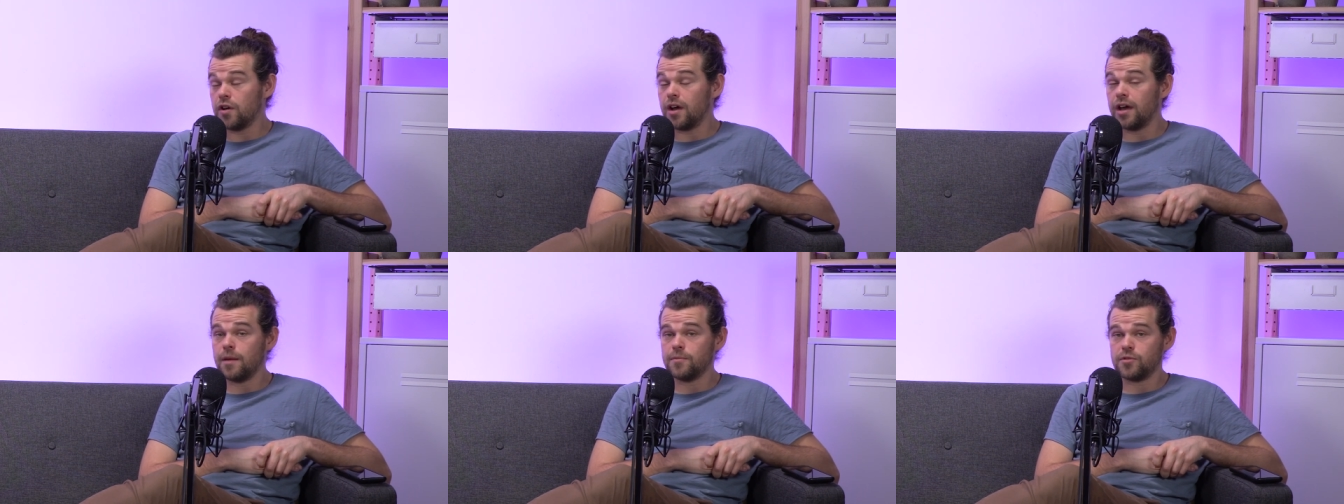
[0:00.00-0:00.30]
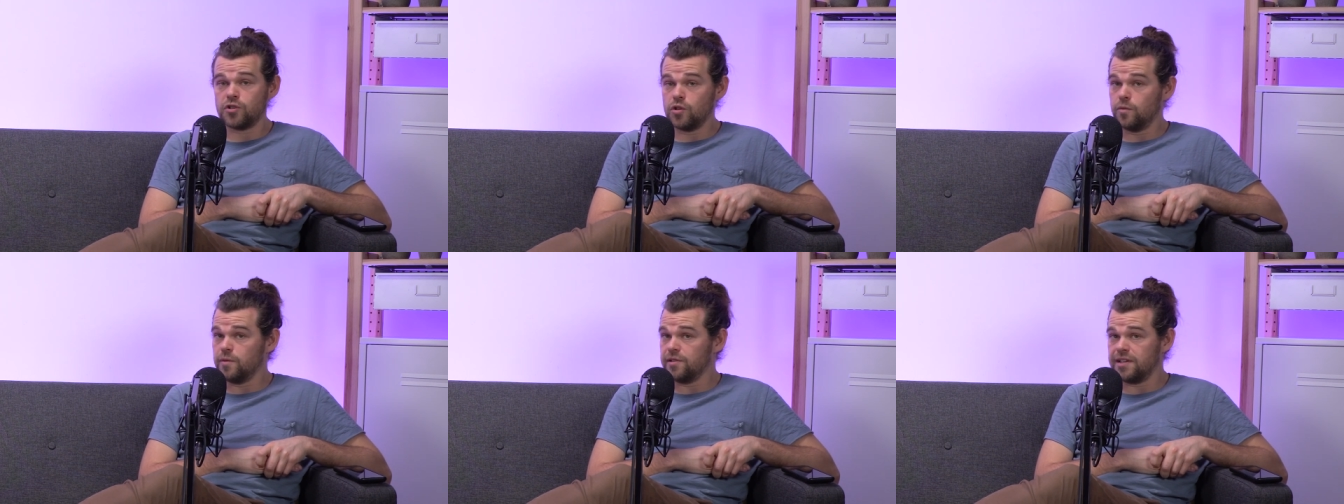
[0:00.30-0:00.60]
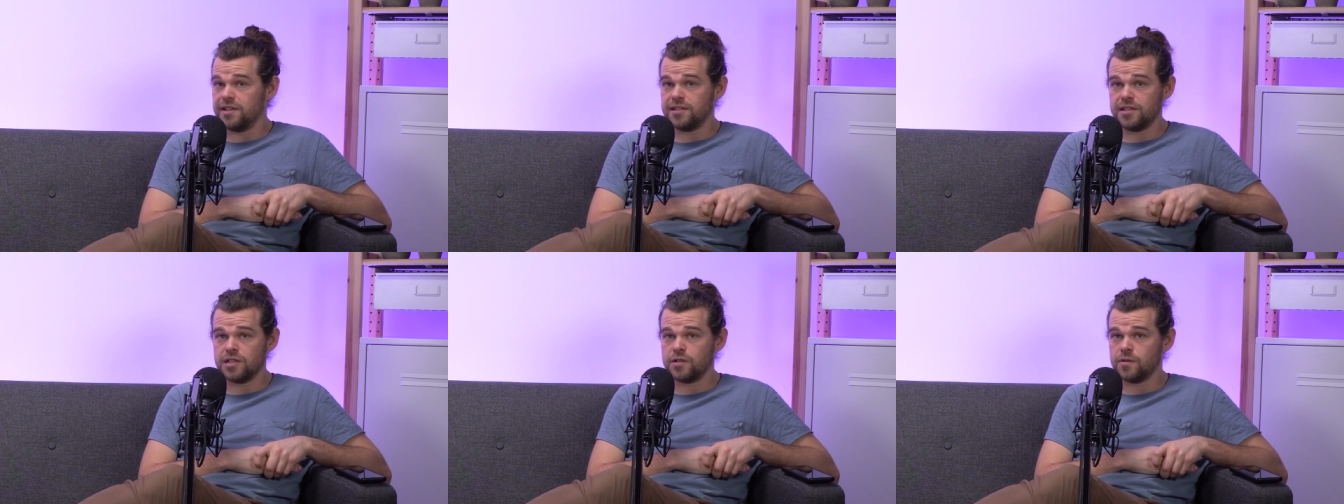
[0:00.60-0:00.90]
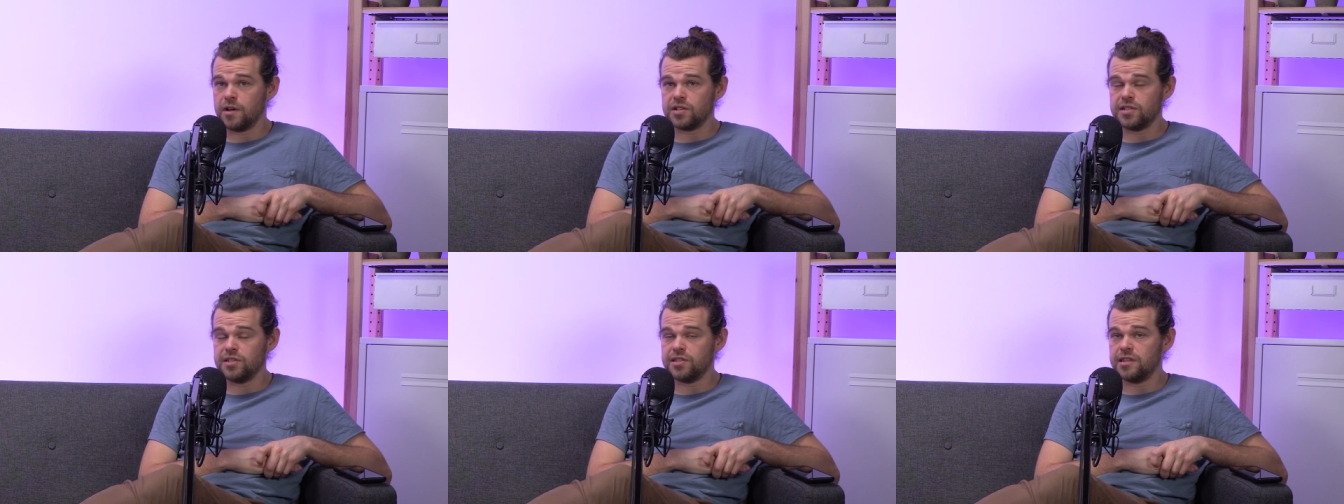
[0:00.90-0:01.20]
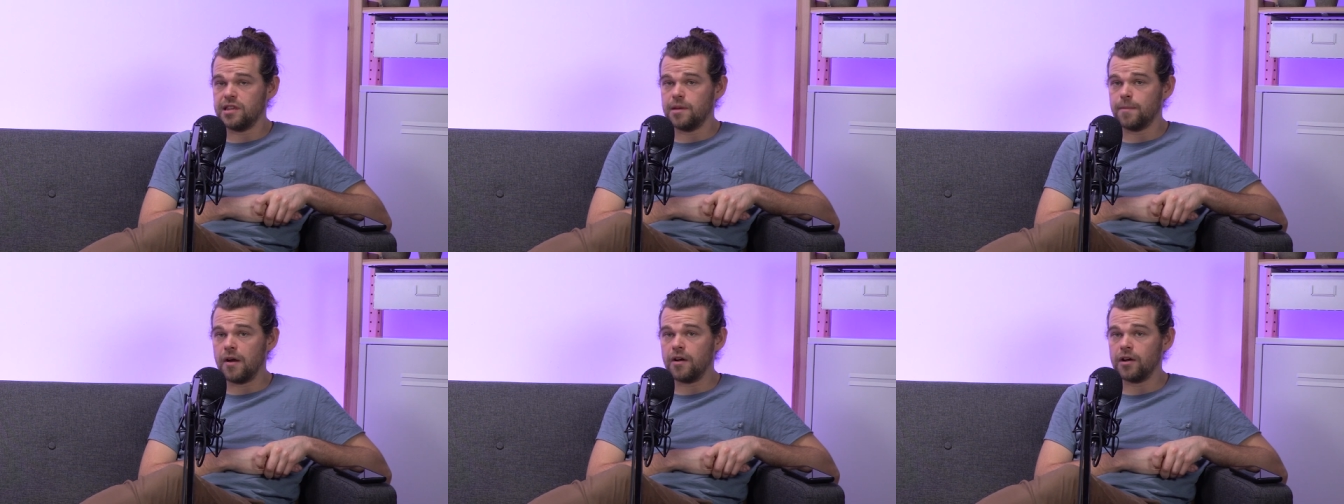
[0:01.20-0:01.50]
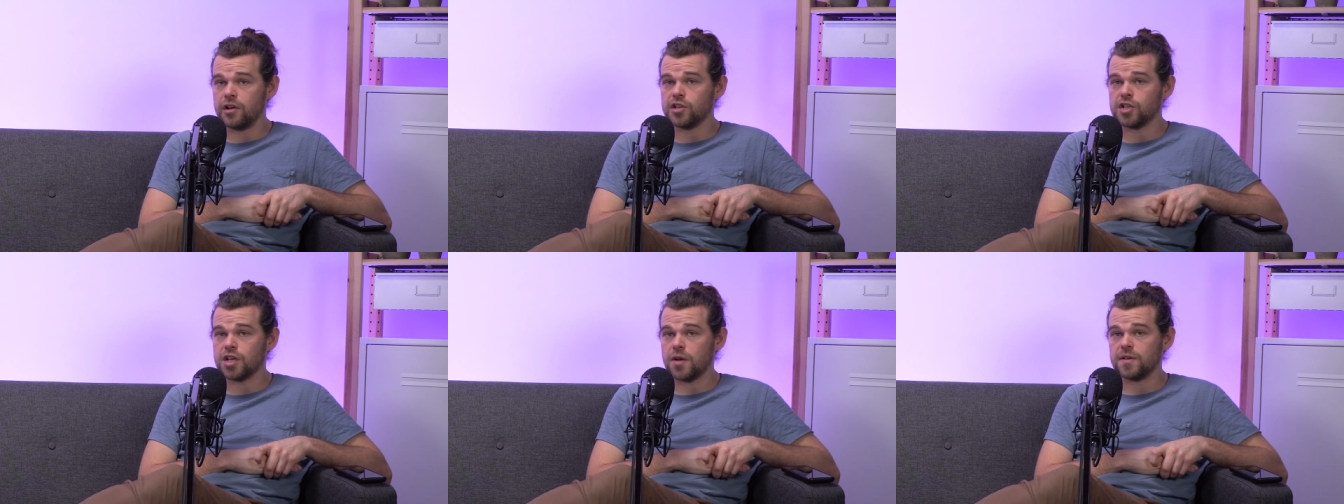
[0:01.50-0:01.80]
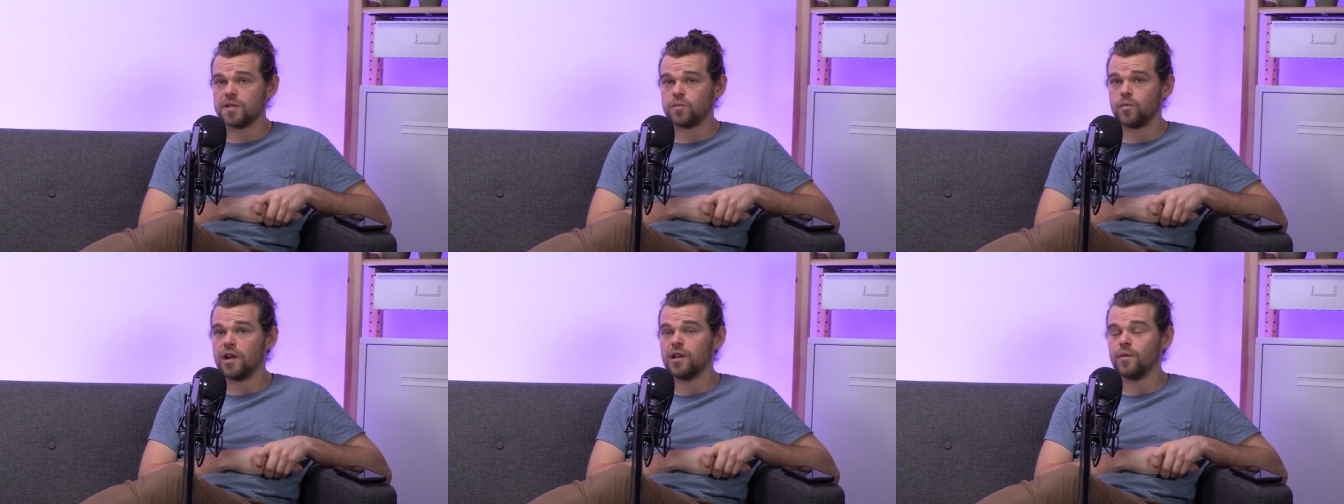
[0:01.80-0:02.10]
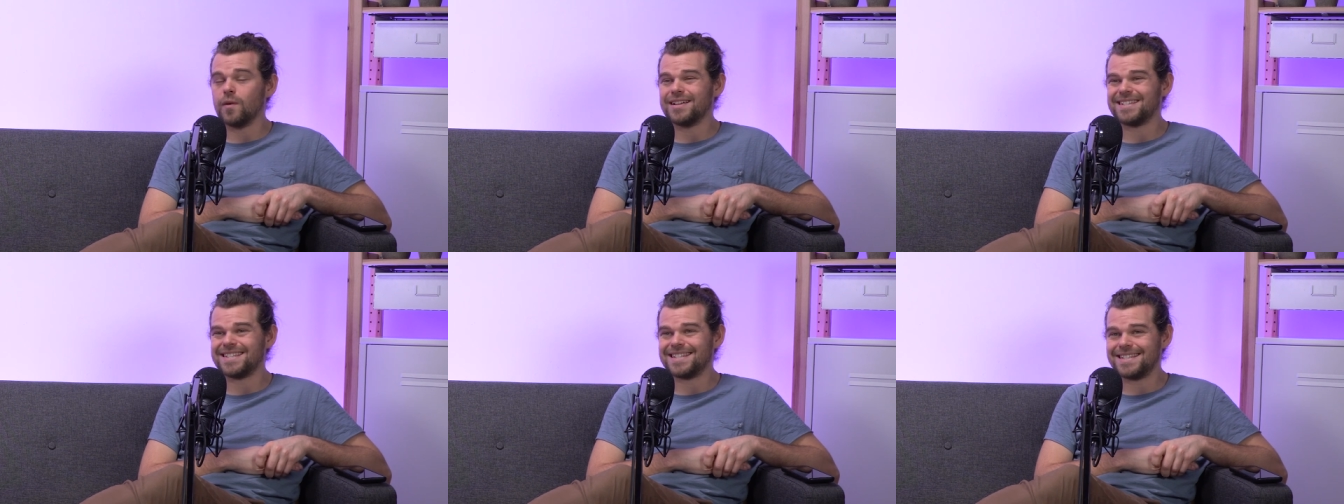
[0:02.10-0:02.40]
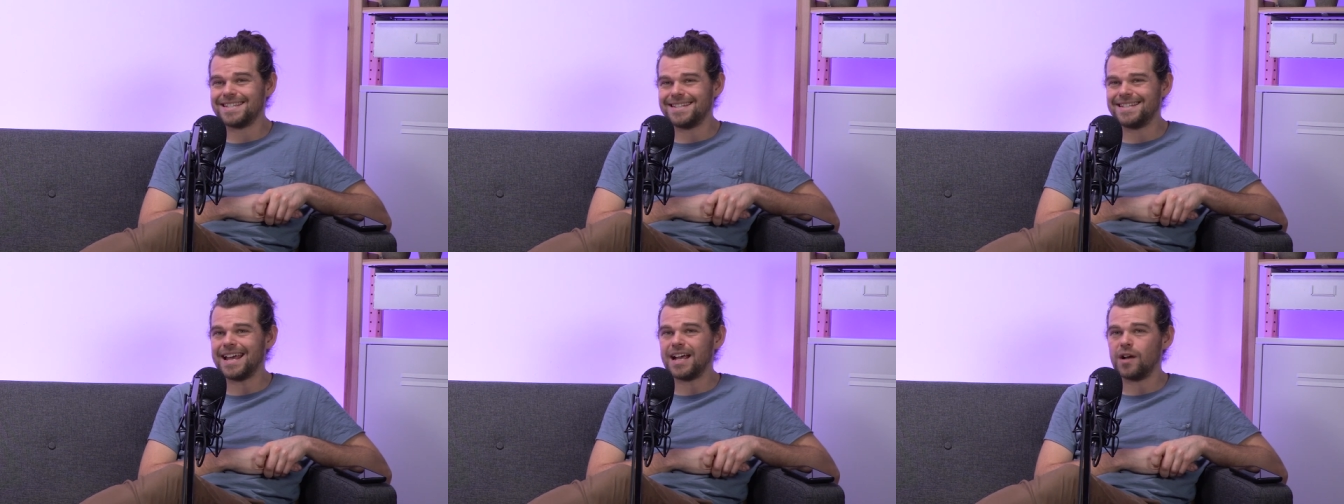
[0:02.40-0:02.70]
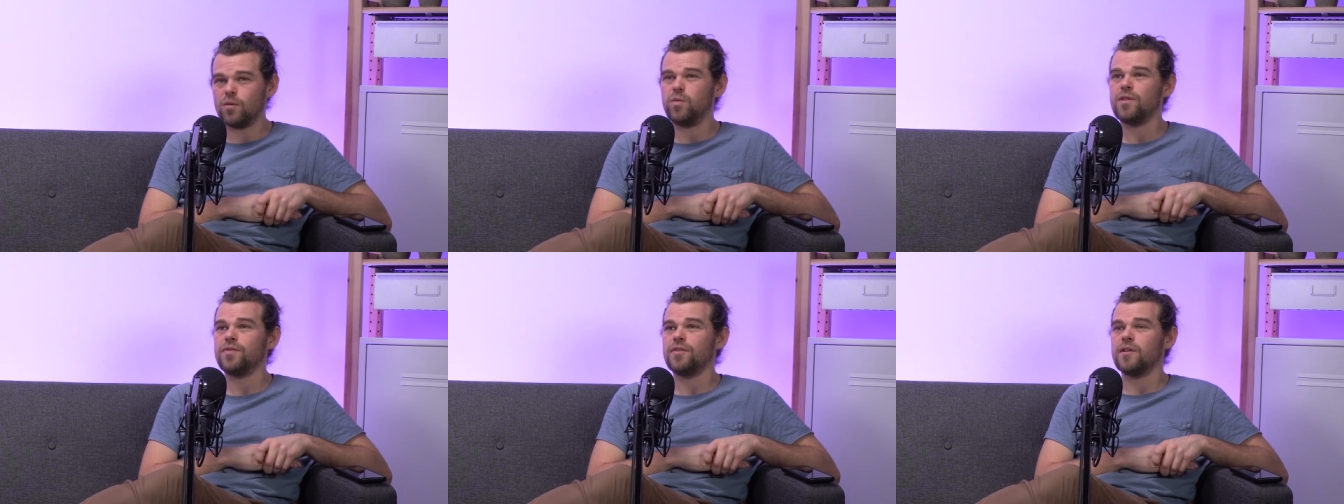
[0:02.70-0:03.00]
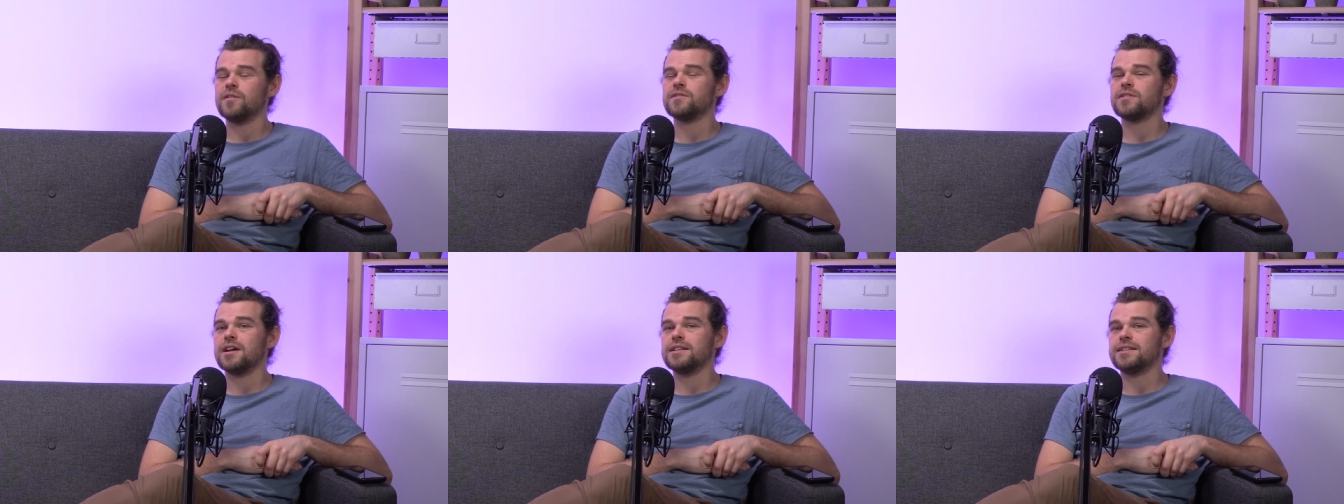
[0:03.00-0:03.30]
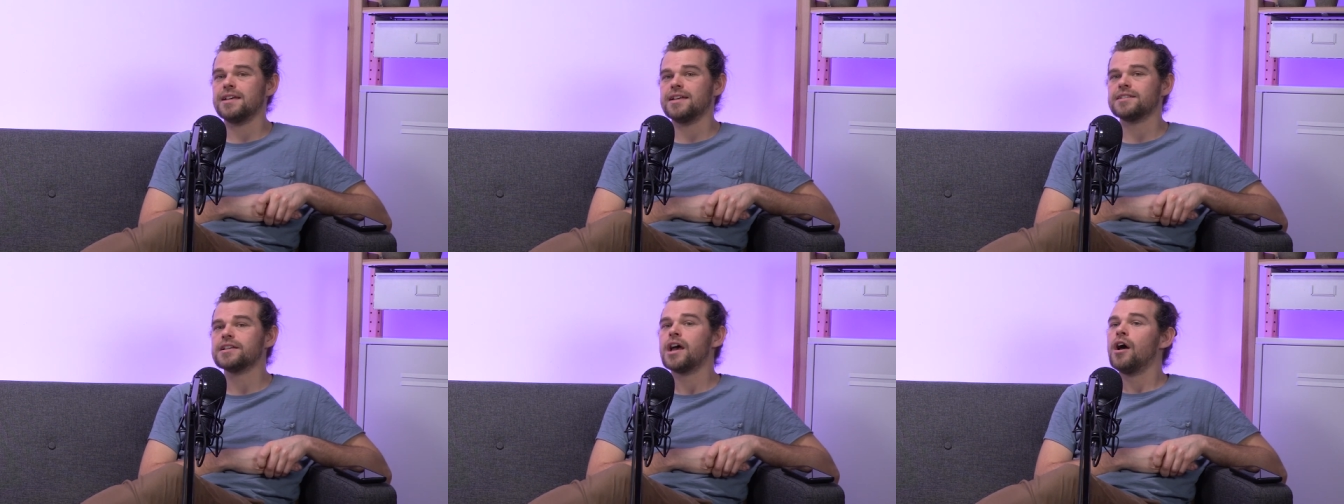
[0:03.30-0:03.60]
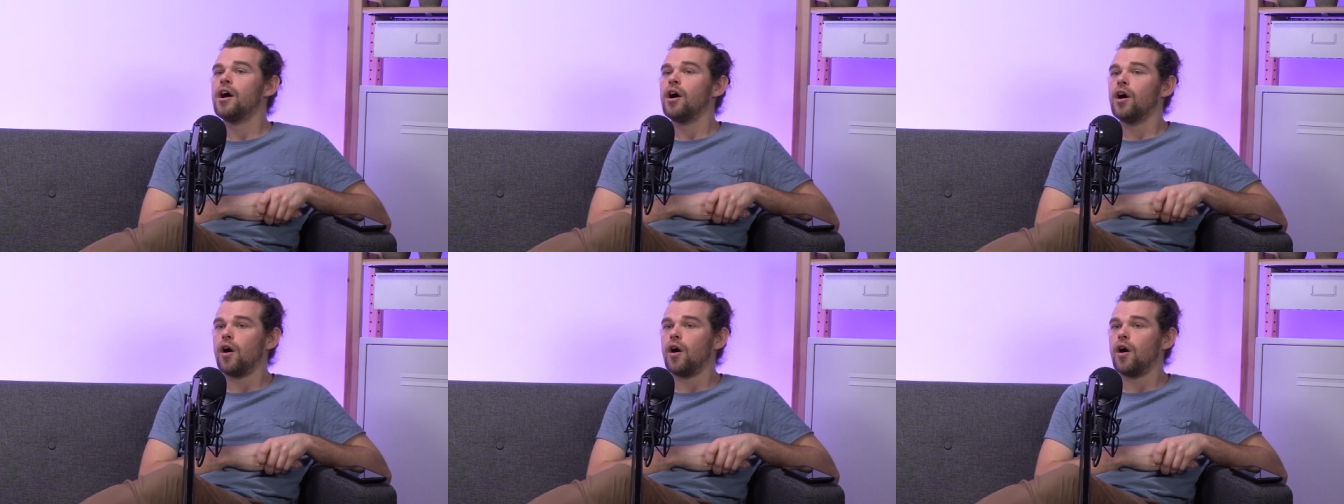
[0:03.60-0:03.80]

and I'm sure we'll see situations in the American show as well, where stick with those ideas,